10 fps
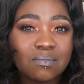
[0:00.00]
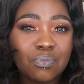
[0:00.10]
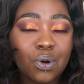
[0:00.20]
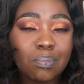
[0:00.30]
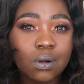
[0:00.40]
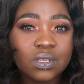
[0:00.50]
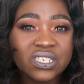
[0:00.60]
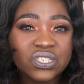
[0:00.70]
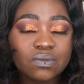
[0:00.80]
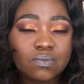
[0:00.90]

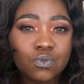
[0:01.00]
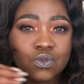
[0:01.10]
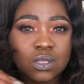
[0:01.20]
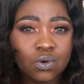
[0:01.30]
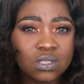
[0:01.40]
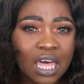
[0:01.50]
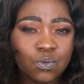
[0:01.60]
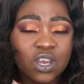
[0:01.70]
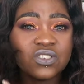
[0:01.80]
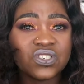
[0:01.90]
purple-ish, those that
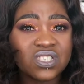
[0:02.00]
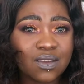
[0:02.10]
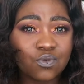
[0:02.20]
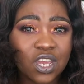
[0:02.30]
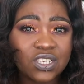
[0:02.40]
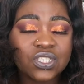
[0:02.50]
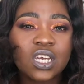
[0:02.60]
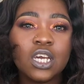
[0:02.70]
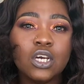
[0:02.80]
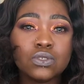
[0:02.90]
range is that range.
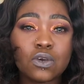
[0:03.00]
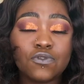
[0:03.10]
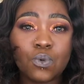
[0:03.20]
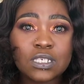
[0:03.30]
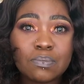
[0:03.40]
So if you want a